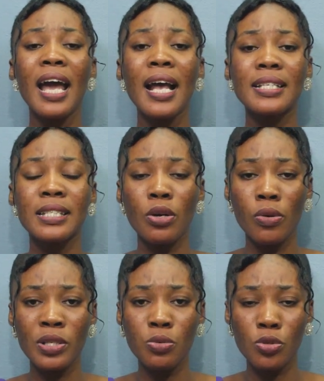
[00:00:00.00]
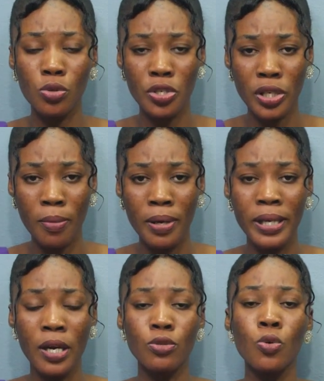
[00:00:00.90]
e circulate wo social
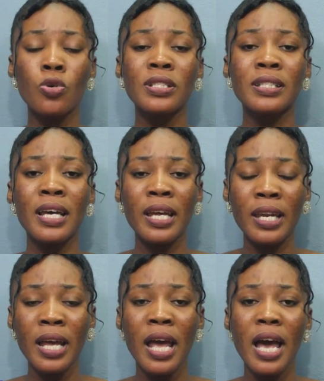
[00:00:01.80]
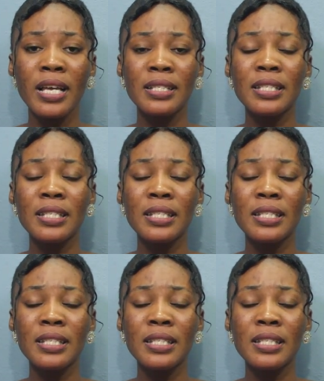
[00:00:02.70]
media no so concerning eye